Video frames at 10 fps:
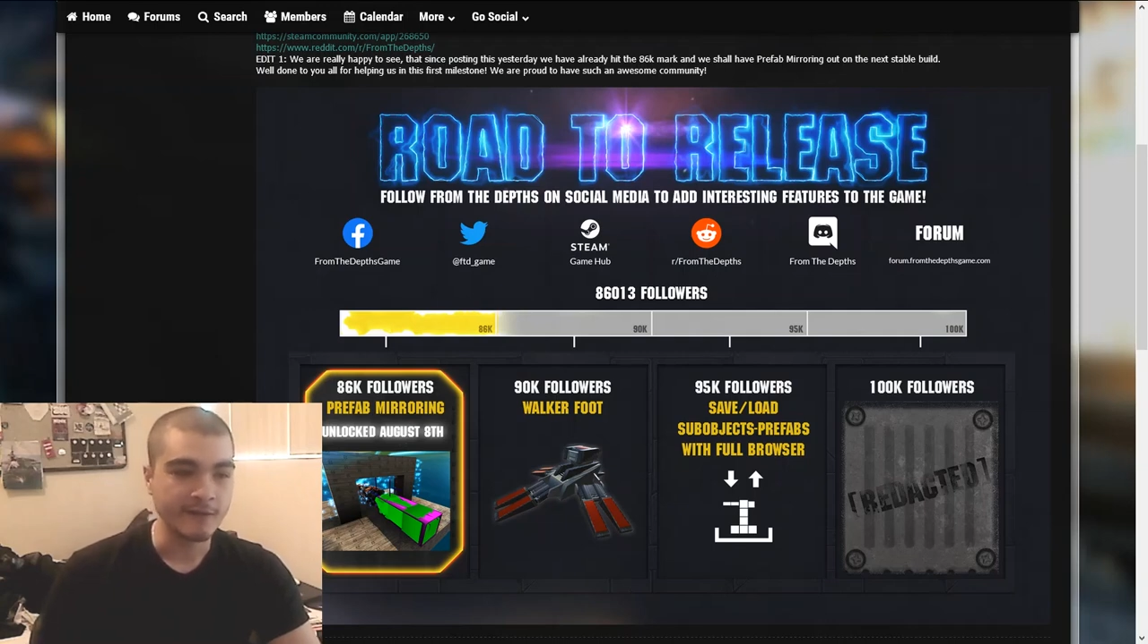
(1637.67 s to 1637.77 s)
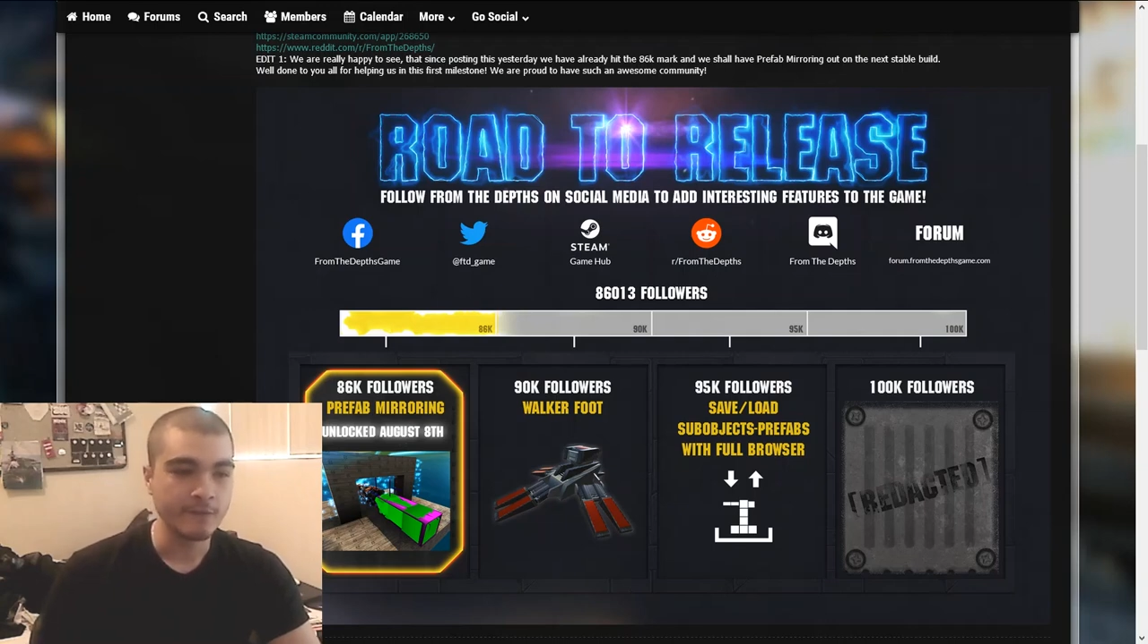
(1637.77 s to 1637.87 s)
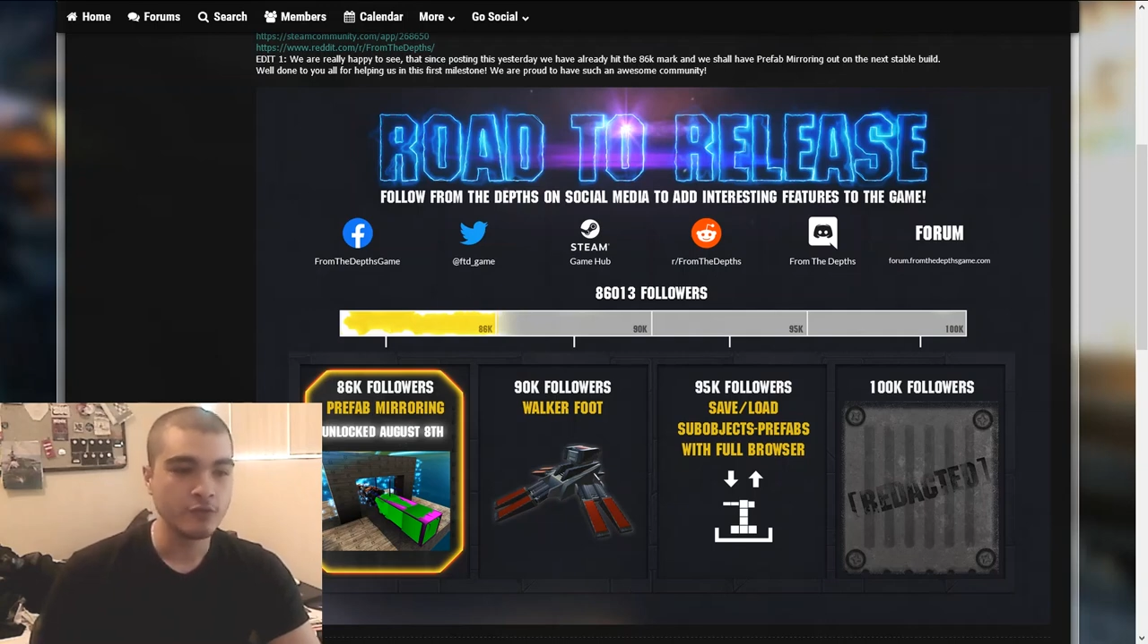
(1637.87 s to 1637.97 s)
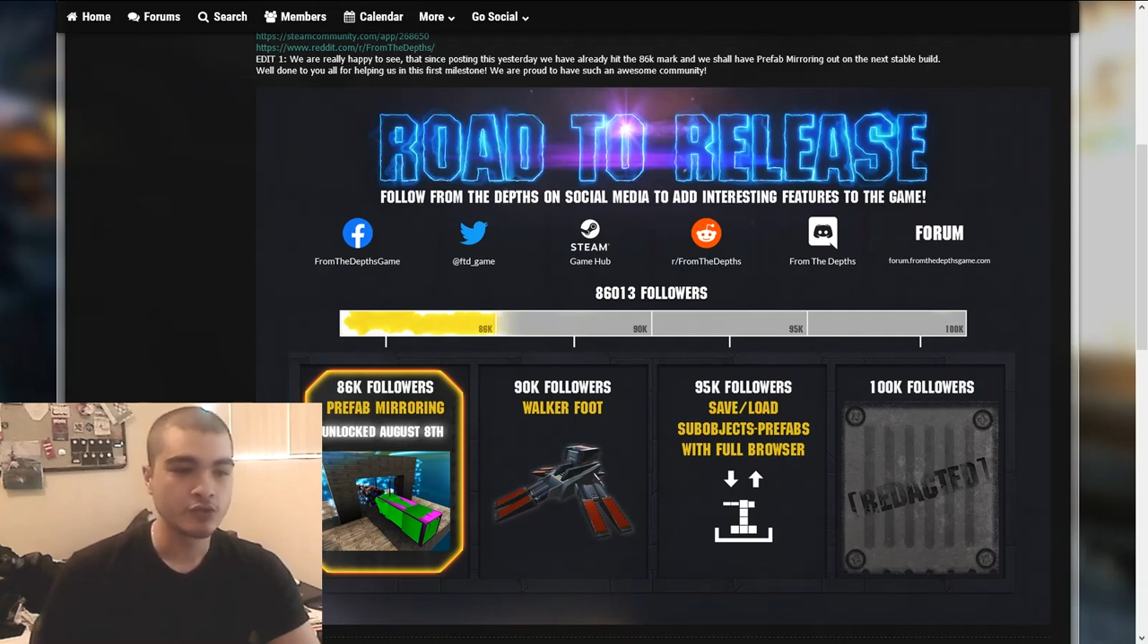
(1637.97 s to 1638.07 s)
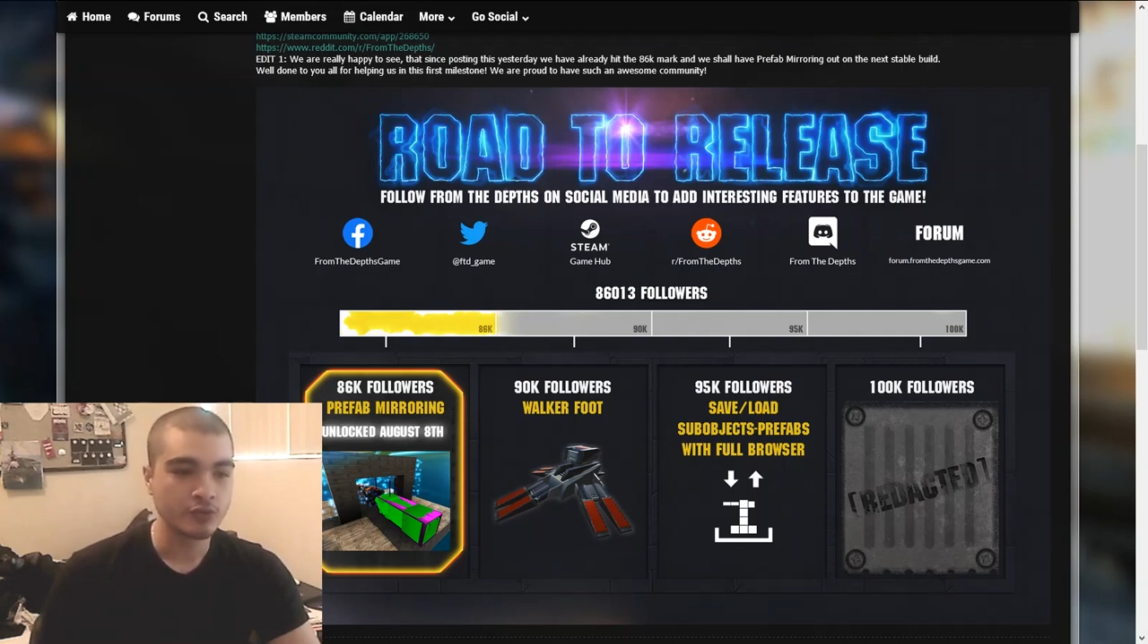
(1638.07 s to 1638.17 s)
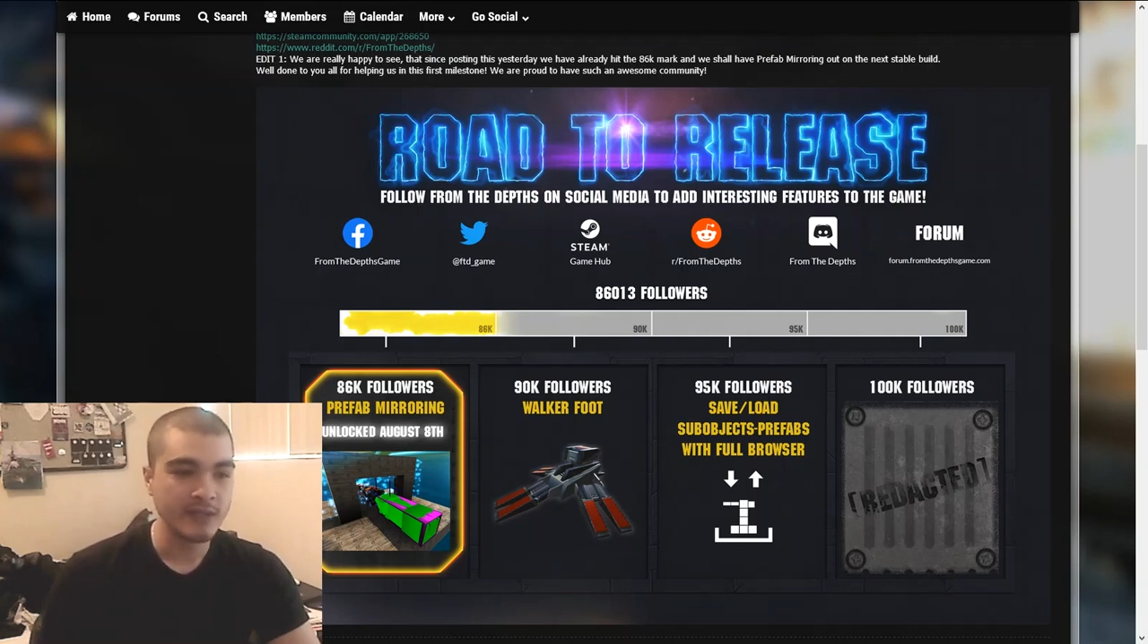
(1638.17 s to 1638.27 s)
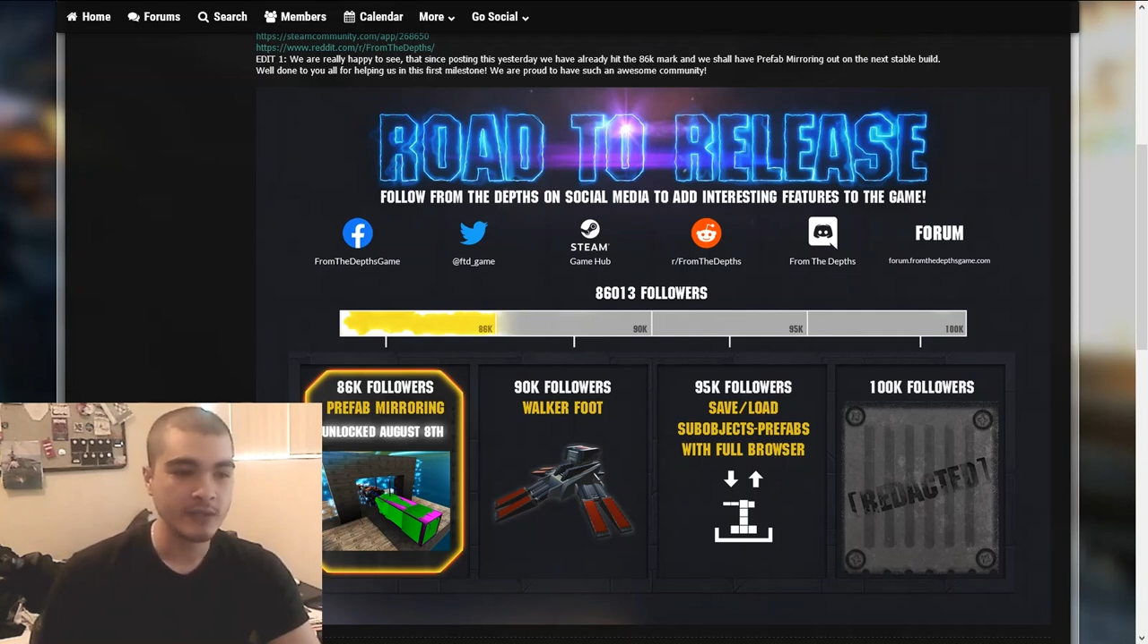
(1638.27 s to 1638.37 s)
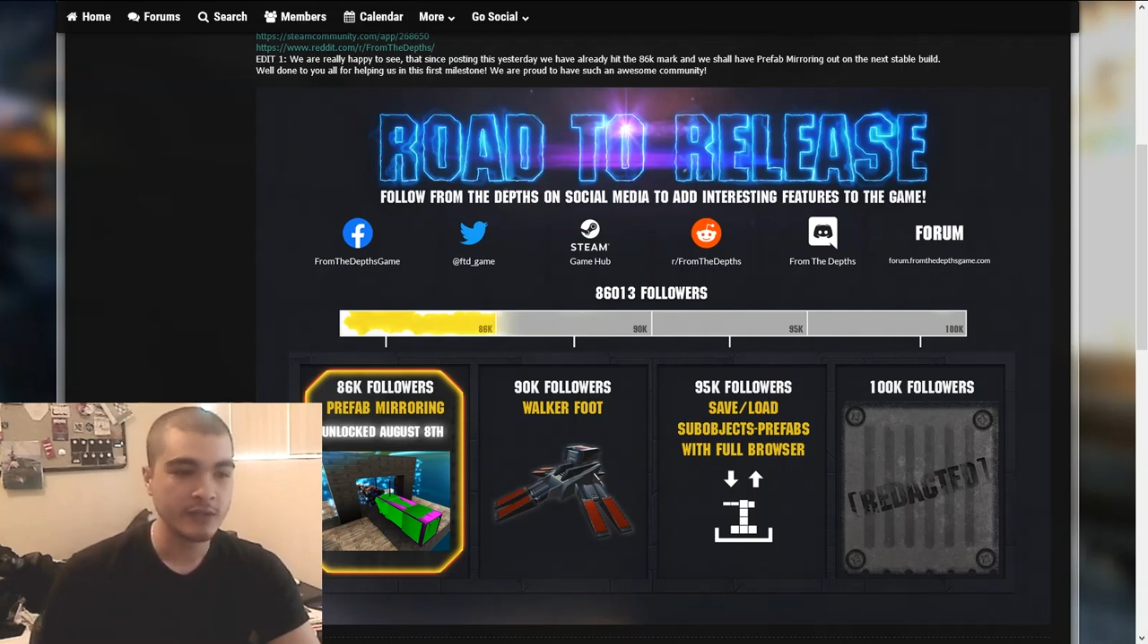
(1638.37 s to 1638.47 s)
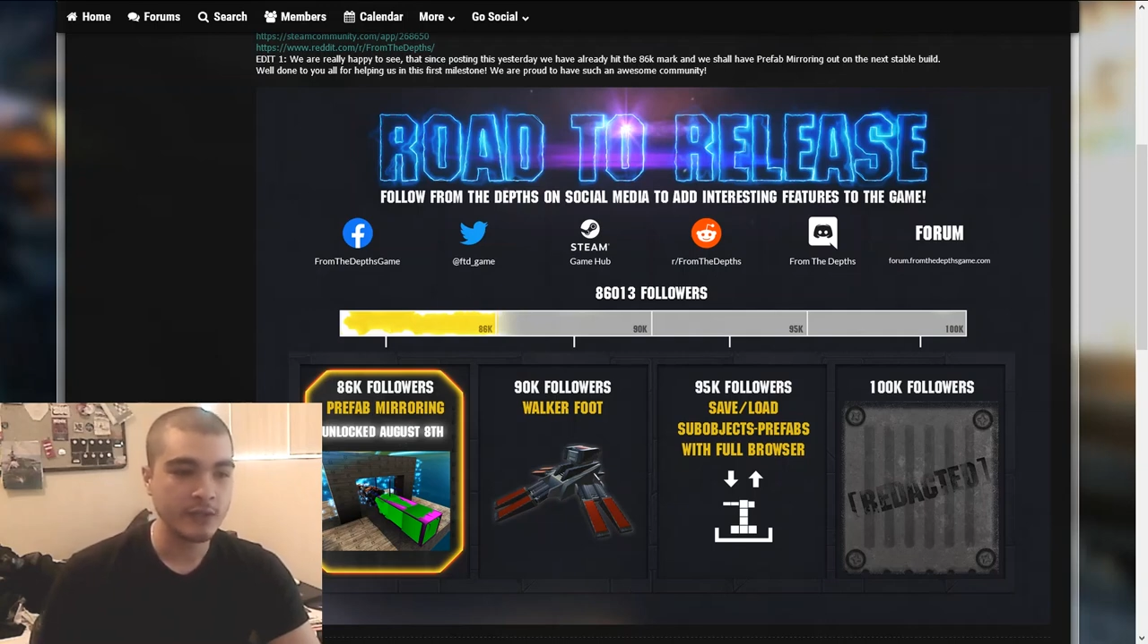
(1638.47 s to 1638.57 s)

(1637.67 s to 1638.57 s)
if you treated